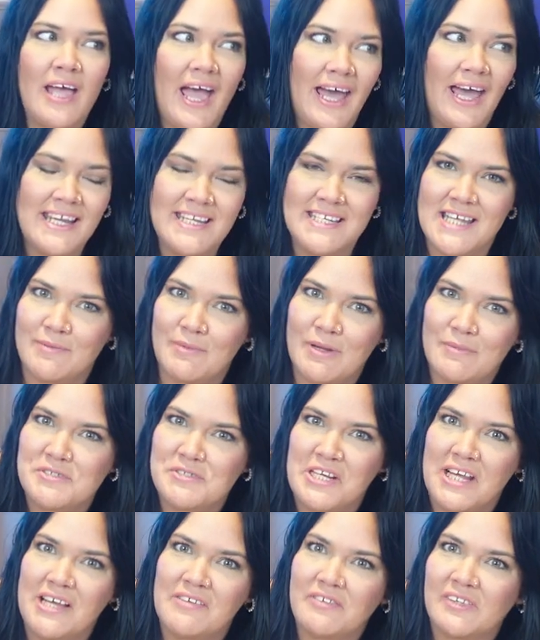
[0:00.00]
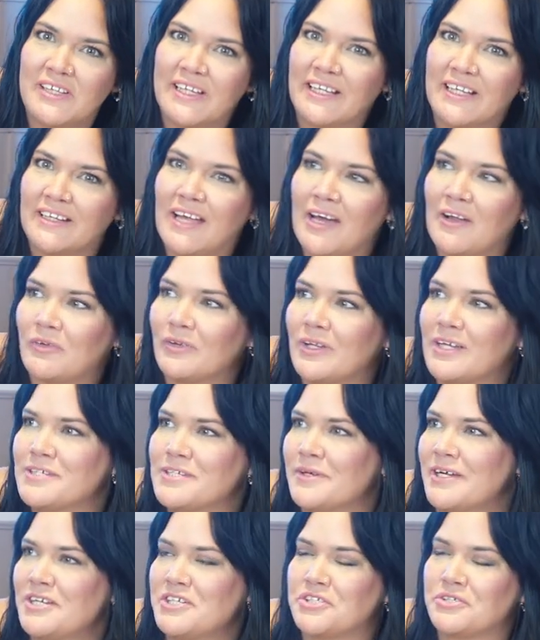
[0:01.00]
Anytime I'm traveling, not only
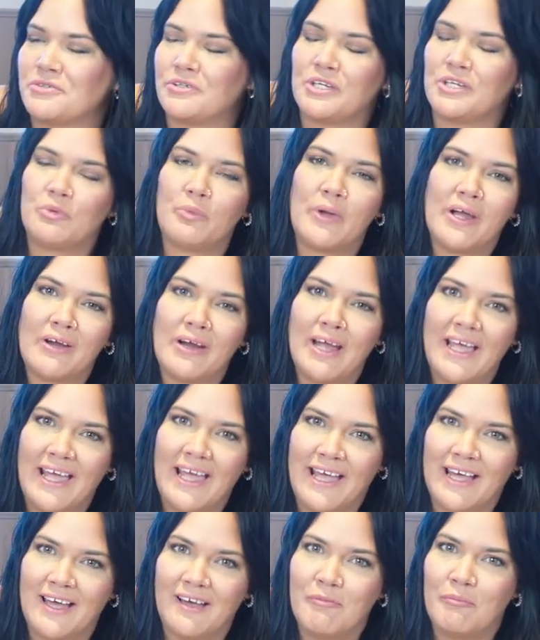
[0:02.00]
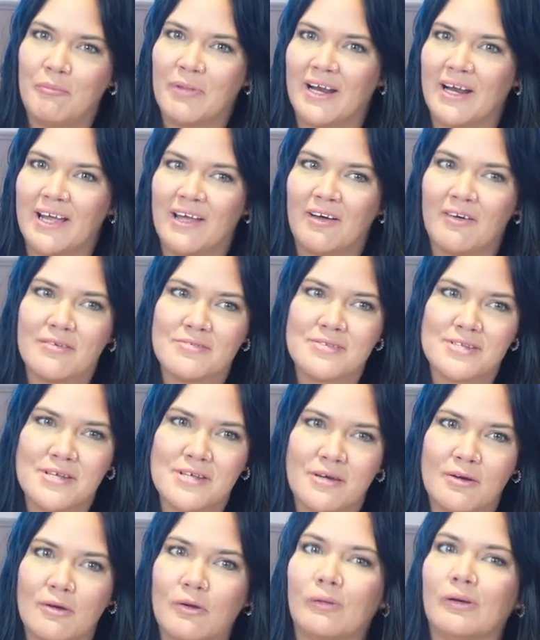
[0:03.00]
do I show you where I am, but I
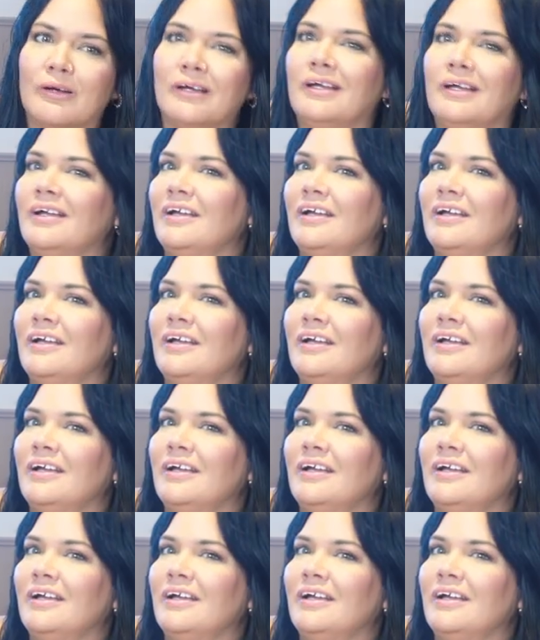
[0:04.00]
also